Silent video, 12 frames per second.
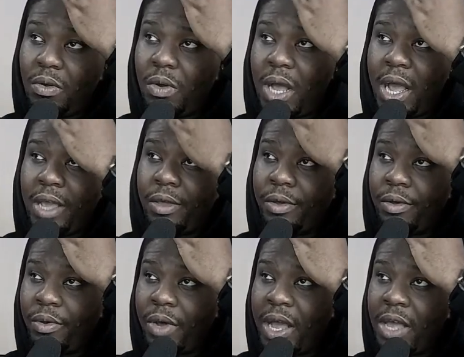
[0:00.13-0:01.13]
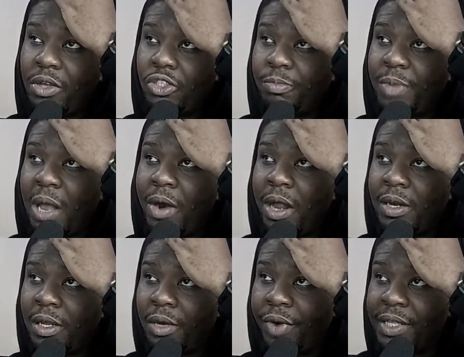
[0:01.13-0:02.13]
Ohio. Ohio should be around
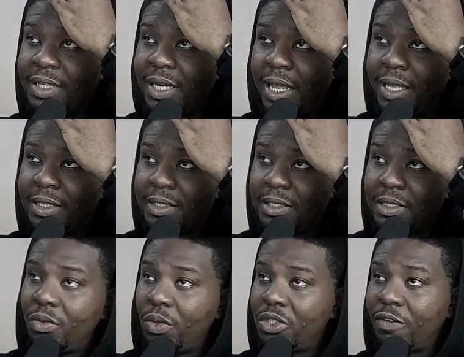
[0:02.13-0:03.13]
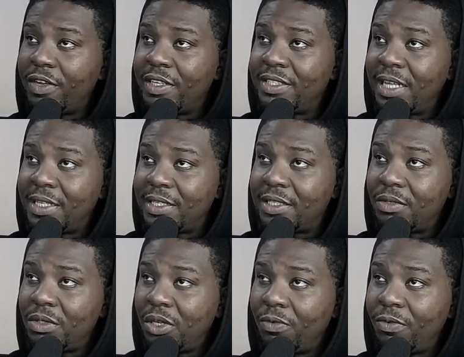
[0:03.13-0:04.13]
the Great Lakes. Which of these states?
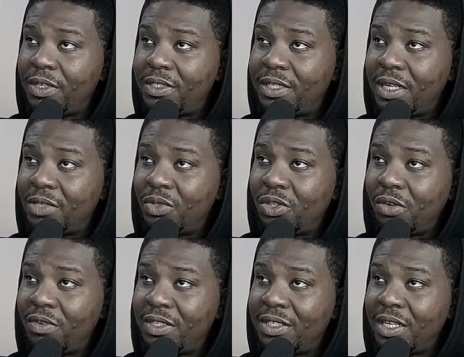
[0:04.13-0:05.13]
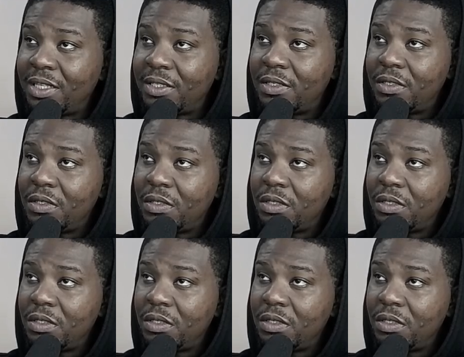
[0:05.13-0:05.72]
Which of these states?